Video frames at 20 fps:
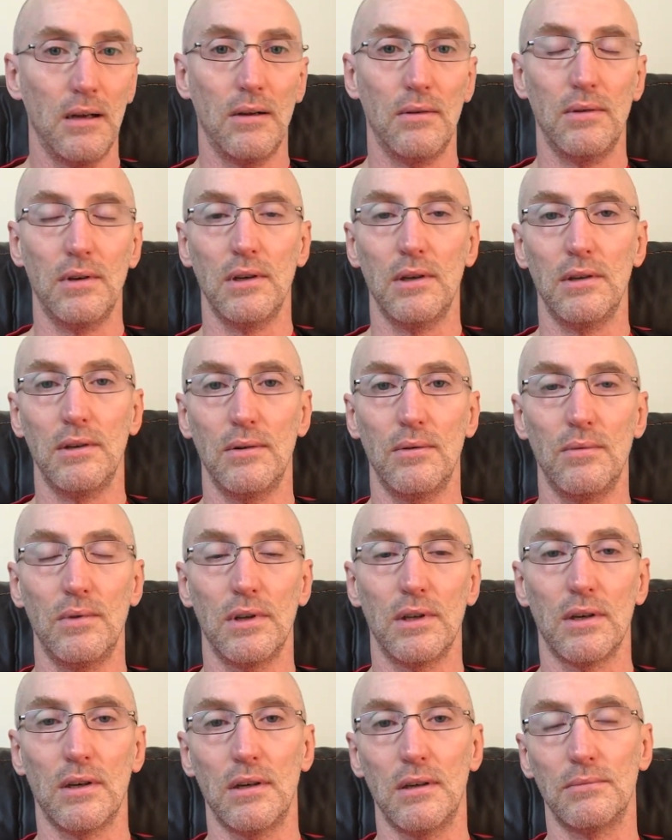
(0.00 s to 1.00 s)

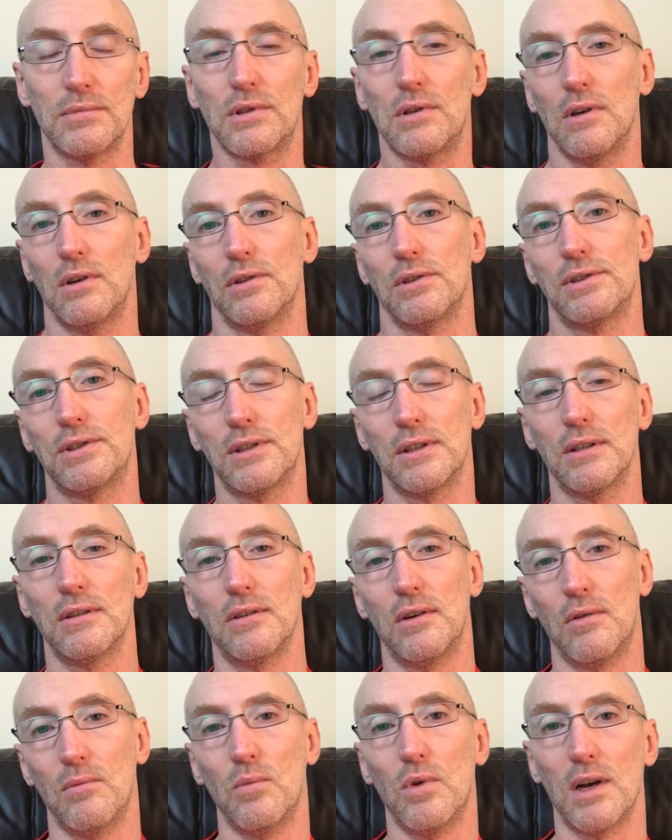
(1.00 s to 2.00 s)
with her arms crossed
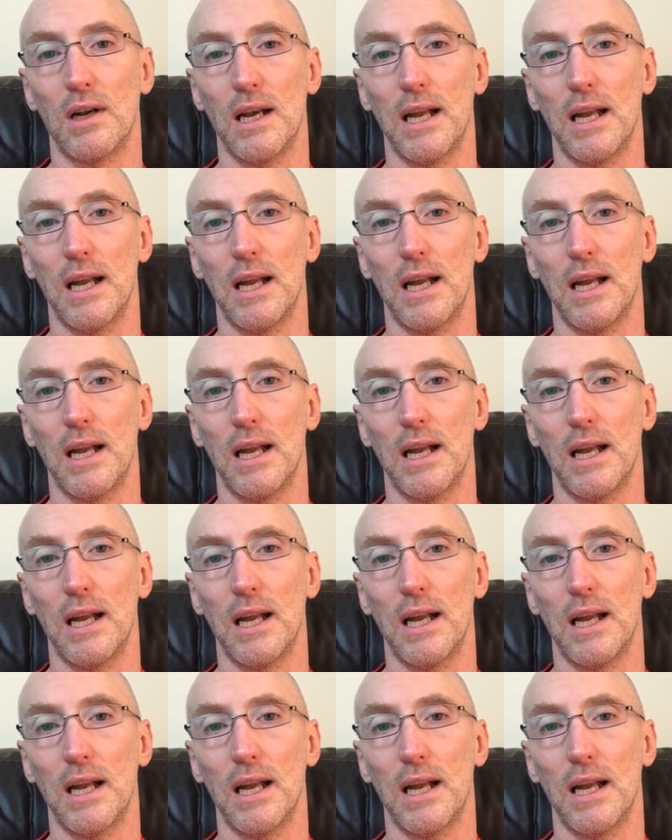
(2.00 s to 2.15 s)
on one